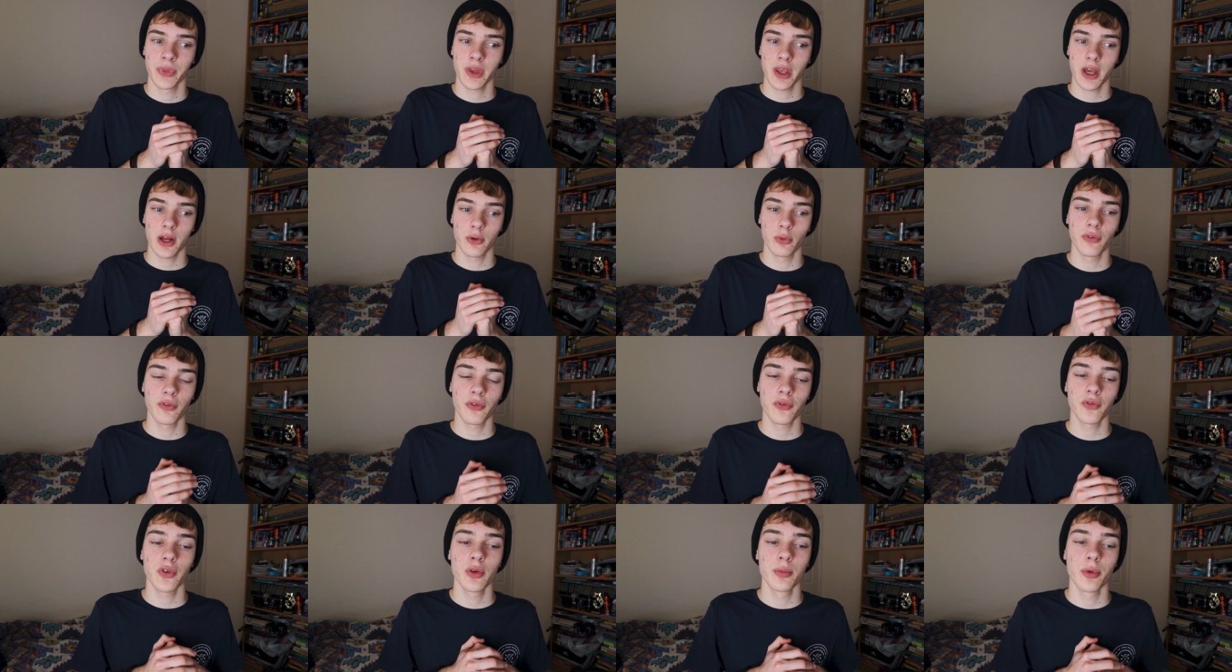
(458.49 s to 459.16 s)
And
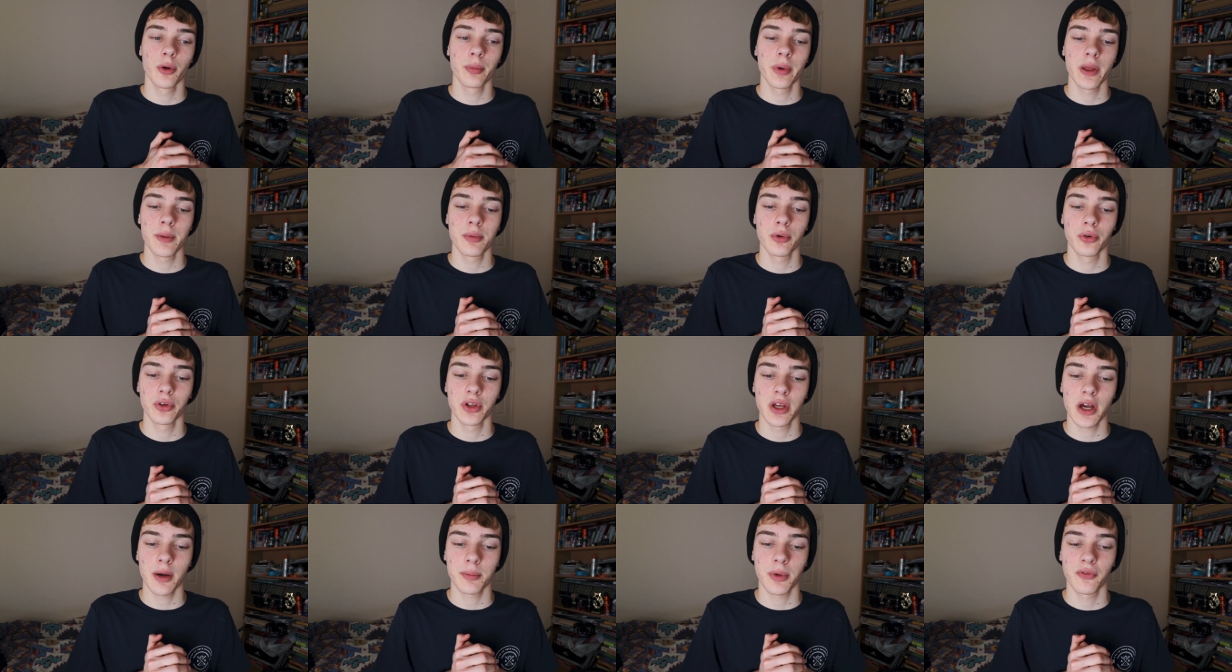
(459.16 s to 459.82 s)
with a few more people
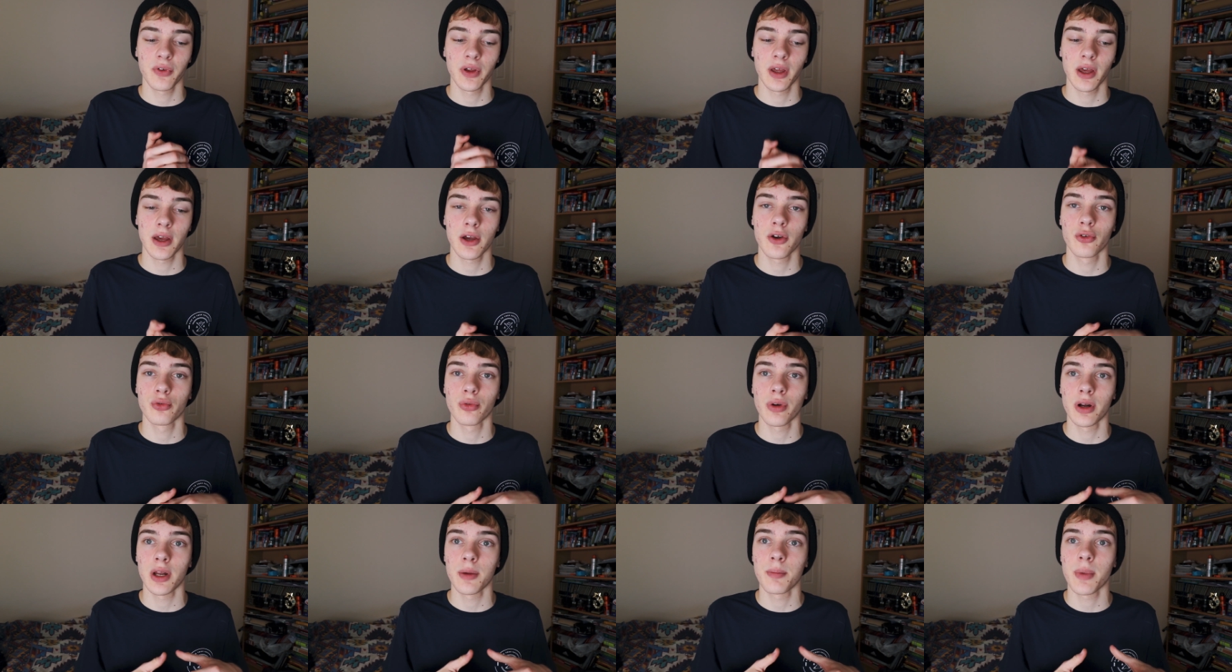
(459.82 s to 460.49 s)
on the app, I think it
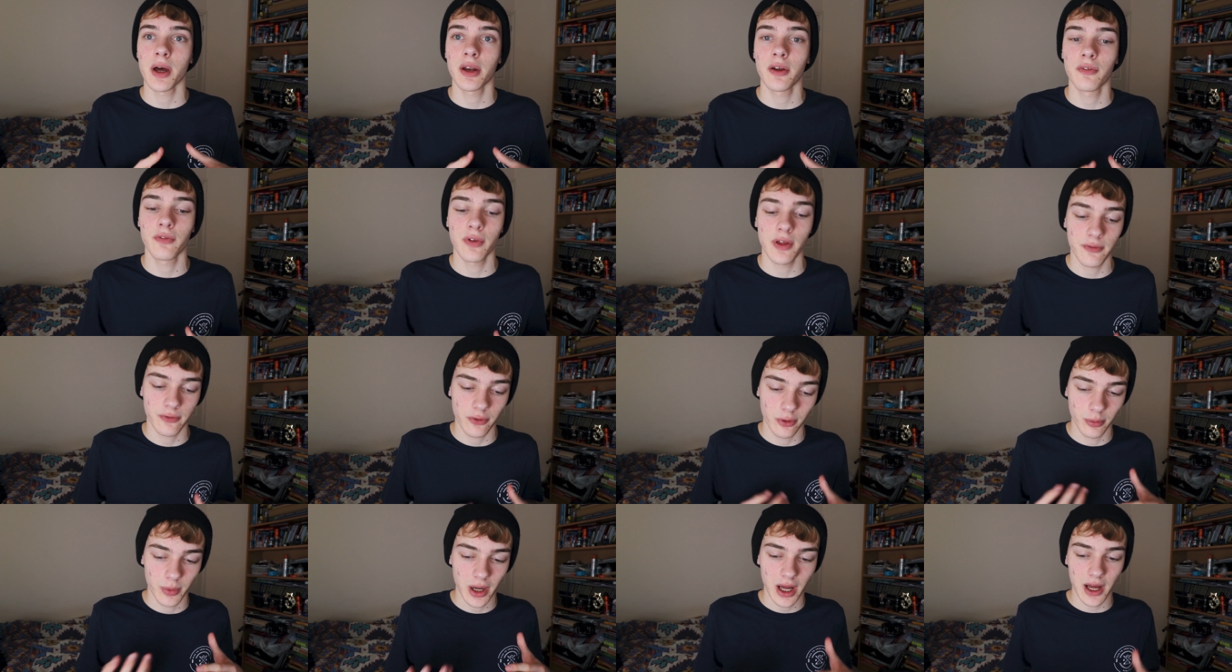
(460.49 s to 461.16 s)
could really benefit
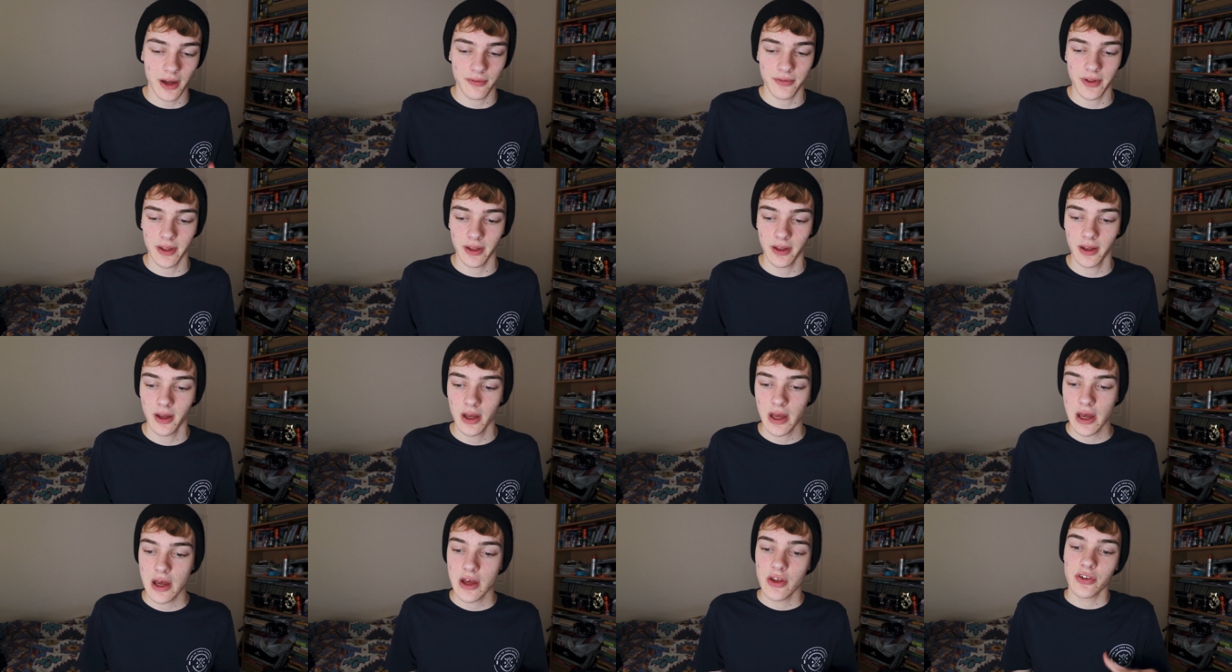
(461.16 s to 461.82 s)
from having
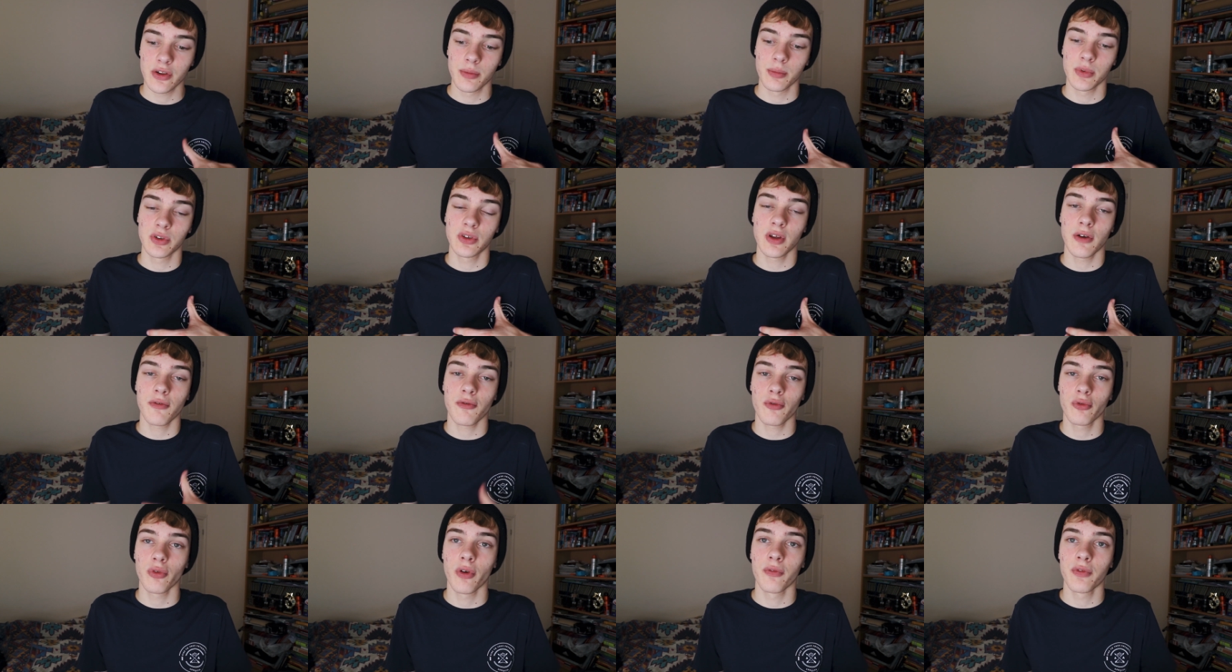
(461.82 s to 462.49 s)
some
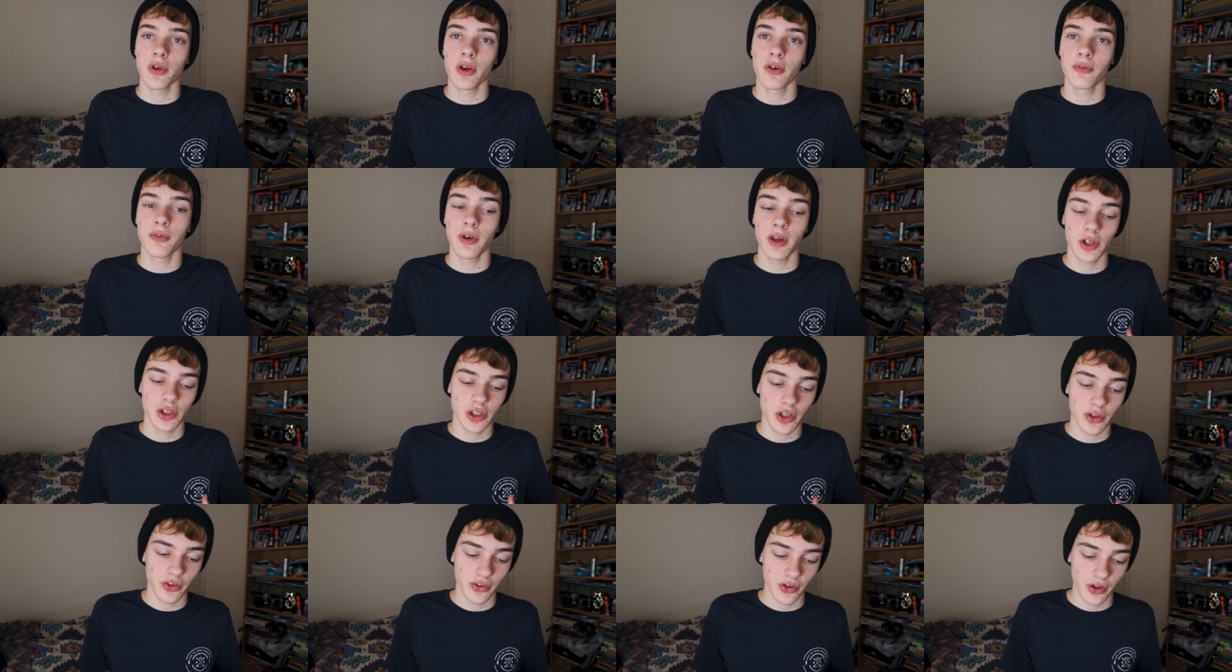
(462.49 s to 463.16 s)
different review
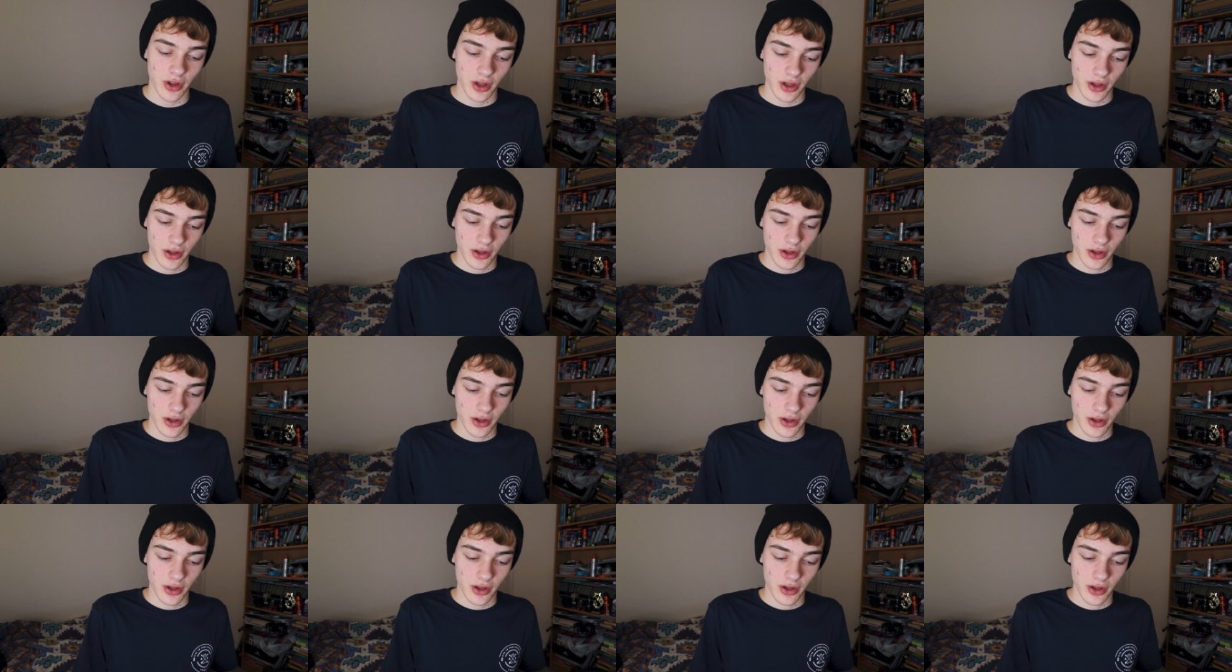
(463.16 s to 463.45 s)
features